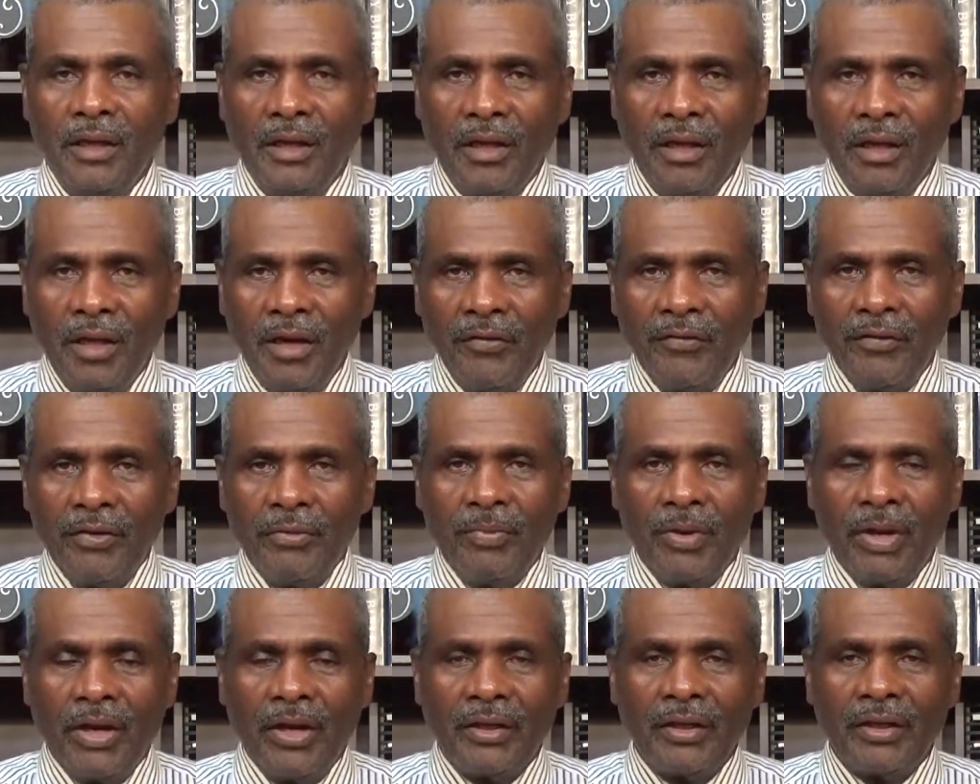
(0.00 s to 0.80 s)

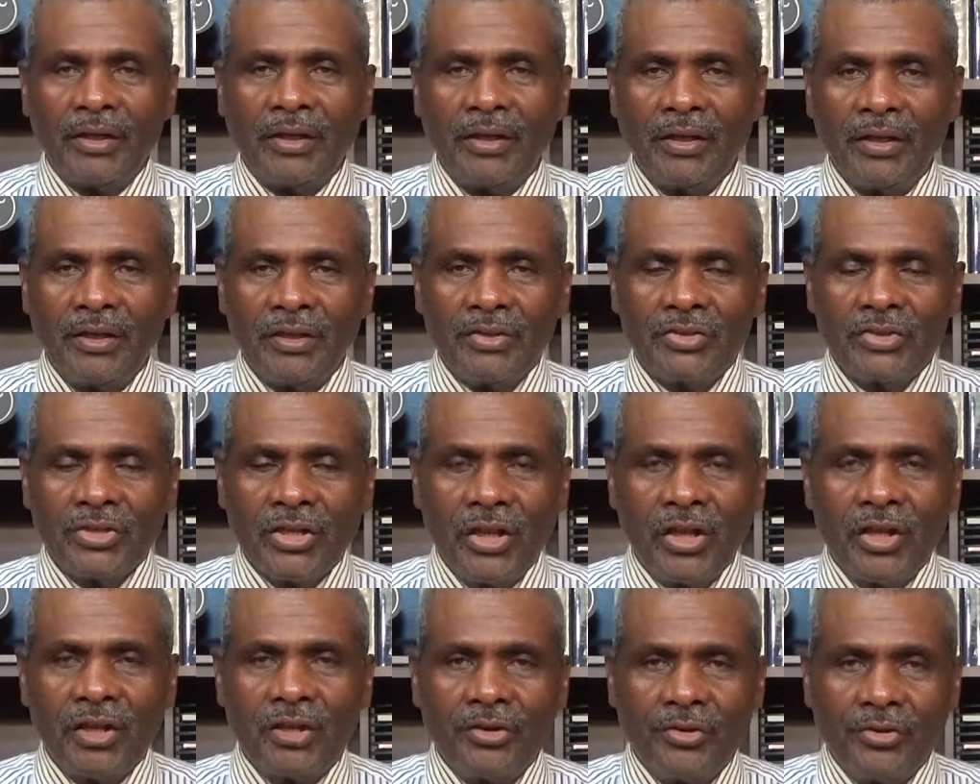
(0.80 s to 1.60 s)
everybody is
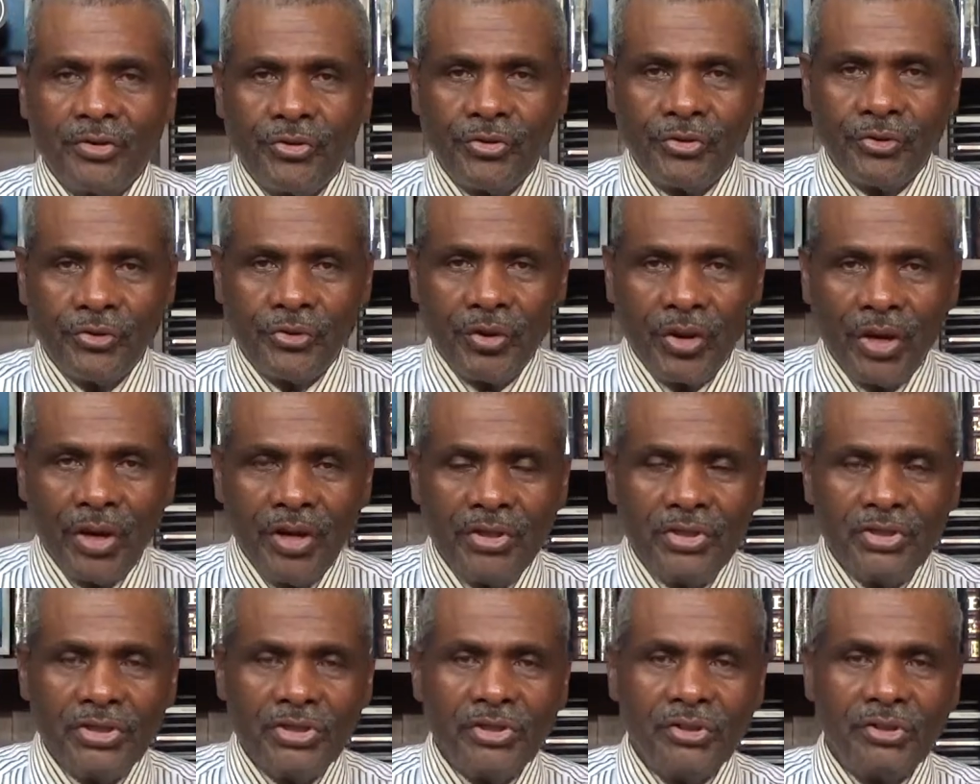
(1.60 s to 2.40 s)
a
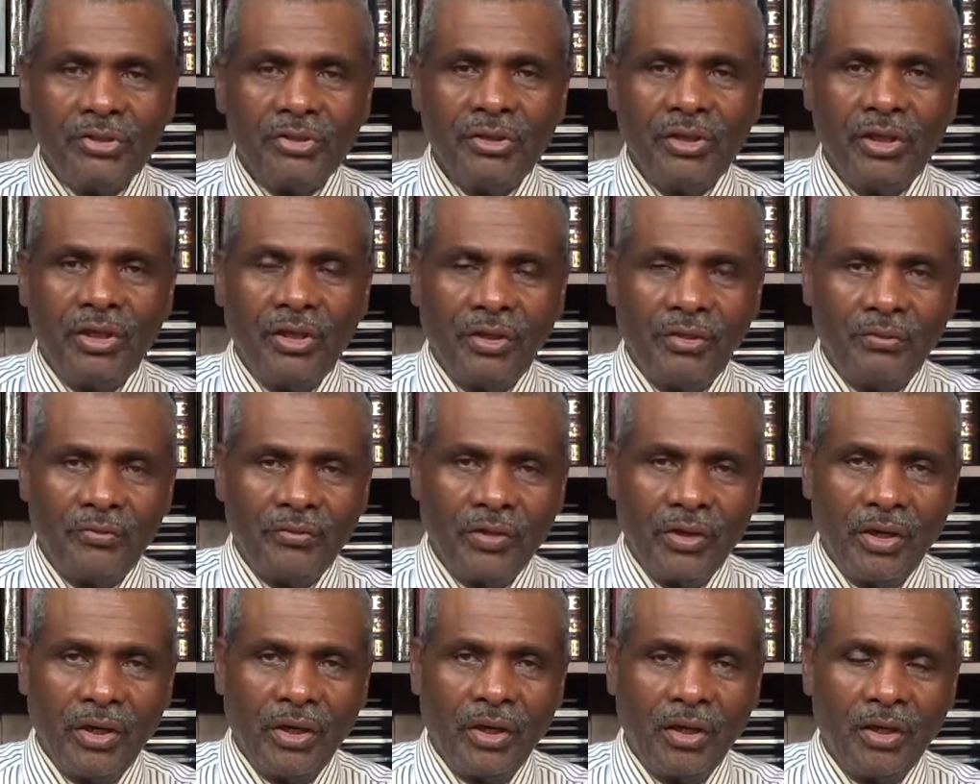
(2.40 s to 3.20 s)
creation
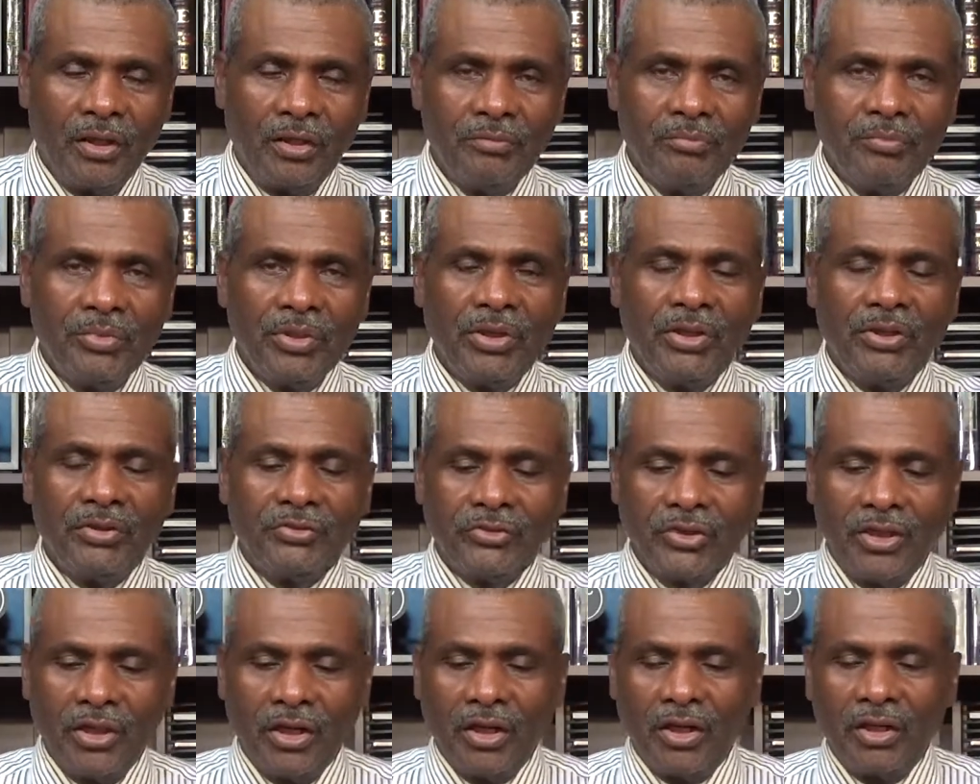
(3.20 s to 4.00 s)
of God
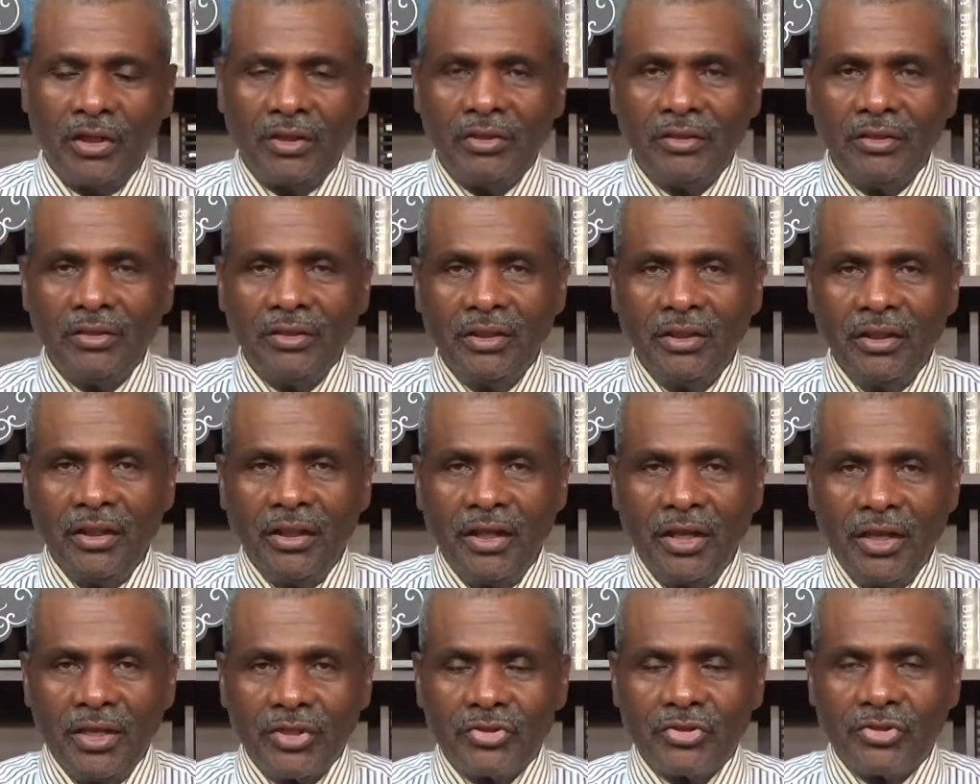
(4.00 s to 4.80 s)
because God
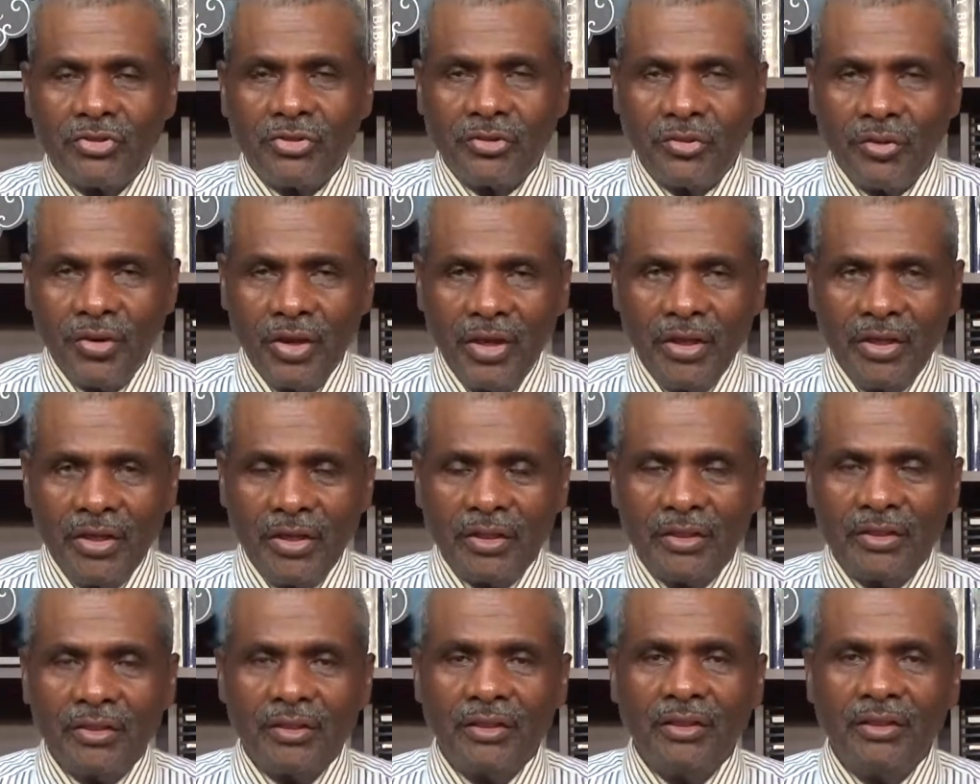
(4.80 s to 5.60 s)
has
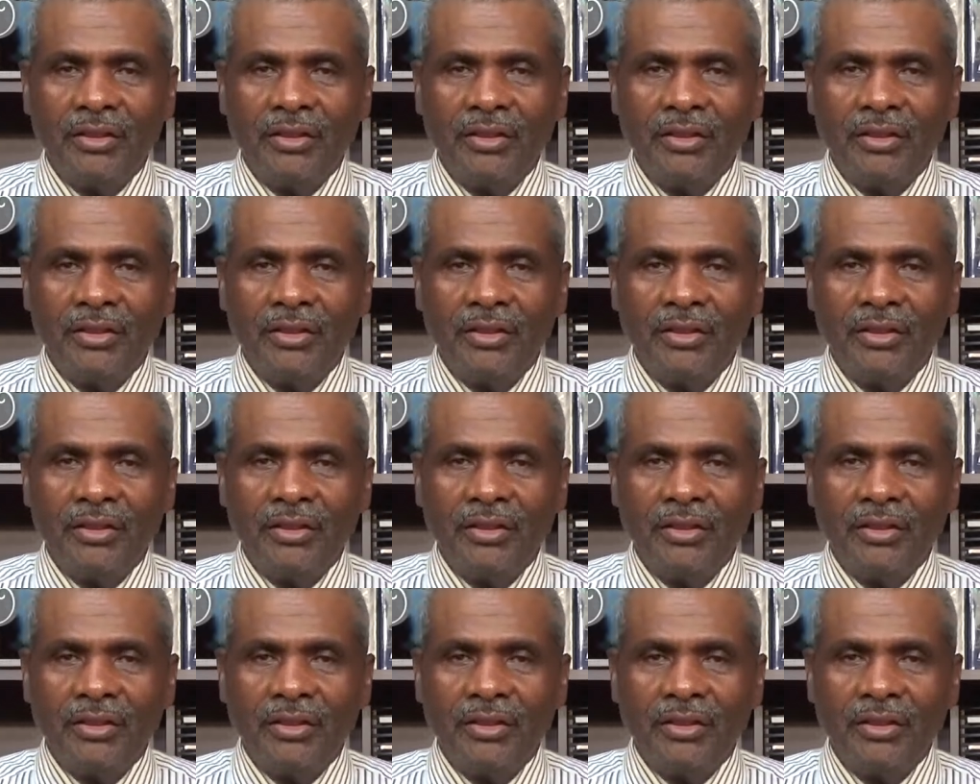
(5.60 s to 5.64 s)
created